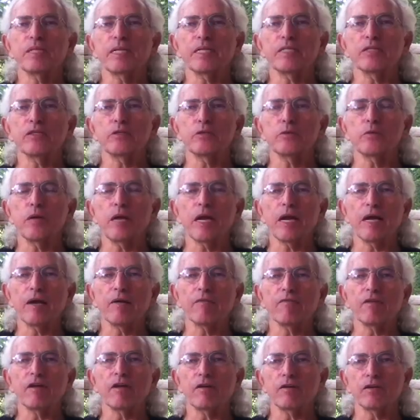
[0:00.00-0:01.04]
that do
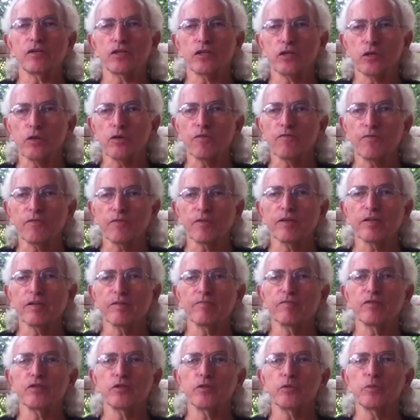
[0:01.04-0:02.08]
have a short finger
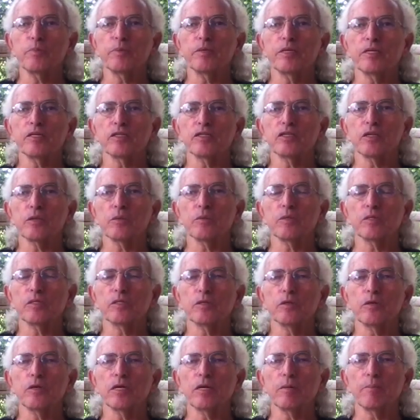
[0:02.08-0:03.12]
of Jupiter. So we'll
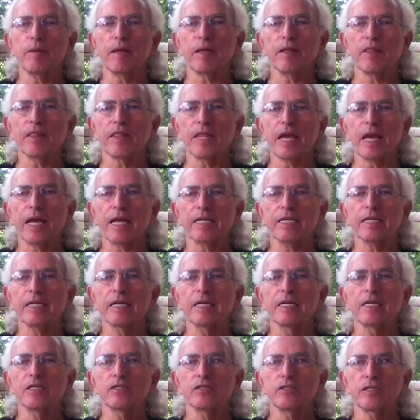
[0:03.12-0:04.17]
talk about that
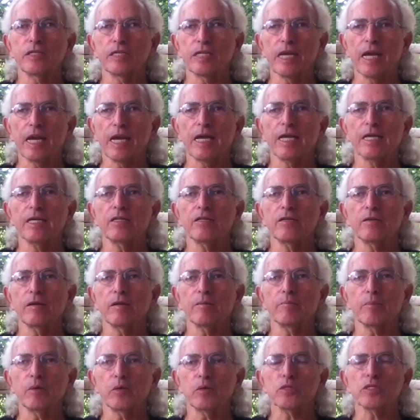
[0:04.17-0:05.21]
today,
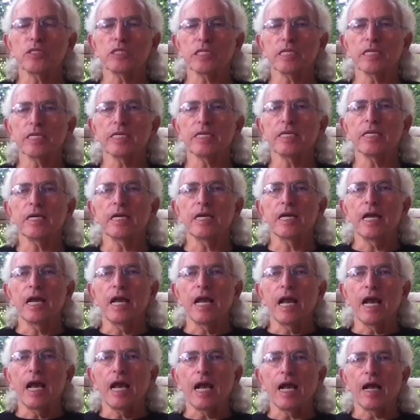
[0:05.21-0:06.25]
mostly.
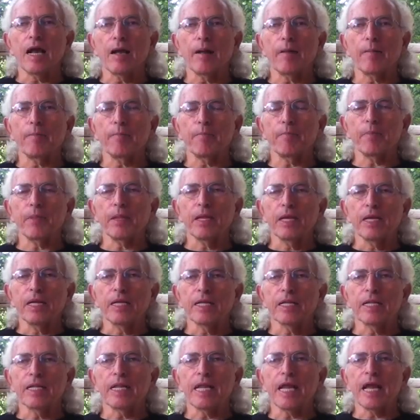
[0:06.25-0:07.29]

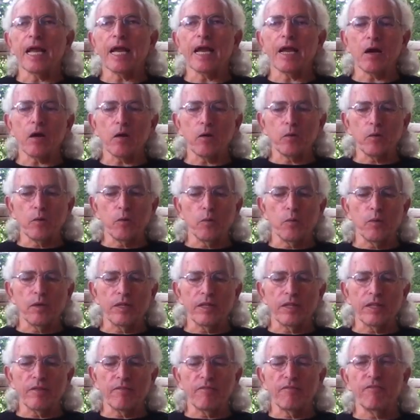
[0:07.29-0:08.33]
Now,
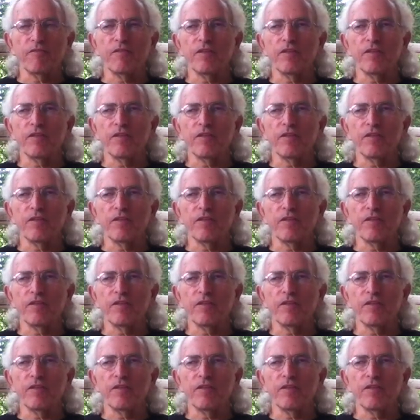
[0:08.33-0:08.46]
when the